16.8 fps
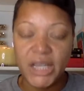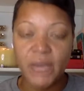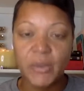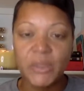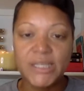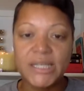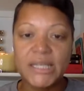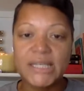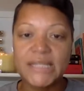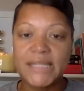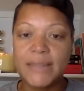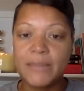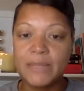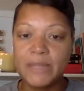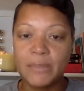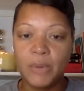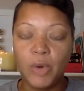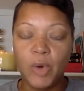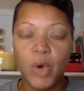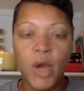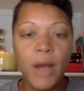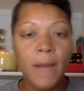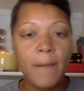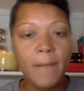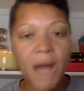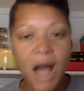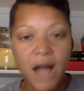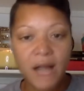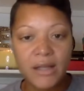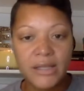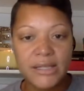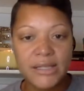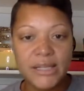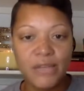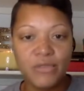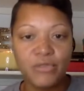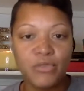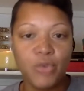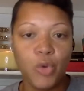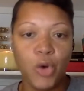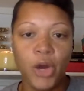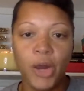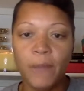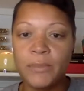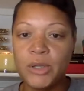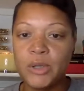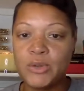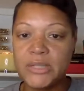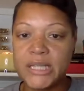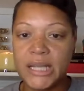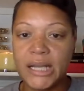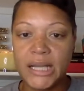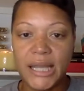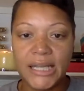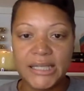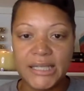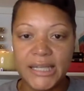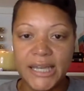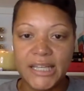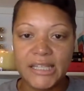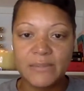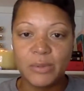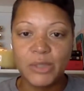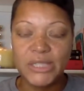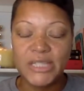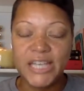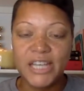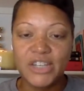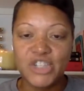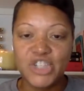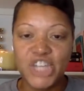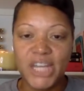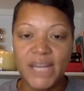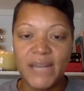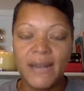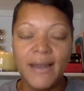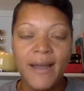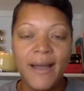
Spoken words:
what's an acceptable policy for abuse, neglect, and exploitation.